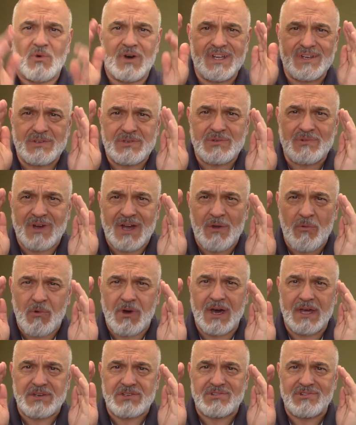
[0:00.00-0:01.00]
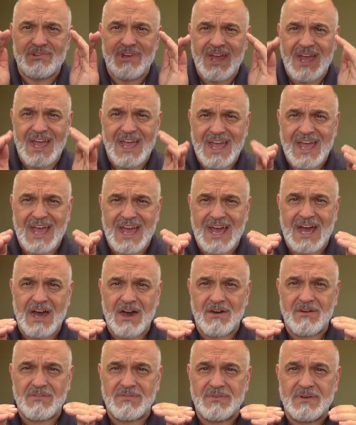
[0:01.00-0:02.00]
What do I want to
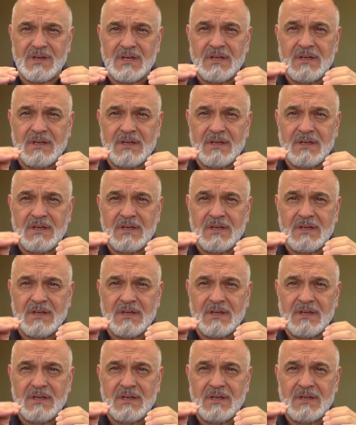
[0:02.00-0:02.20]
have?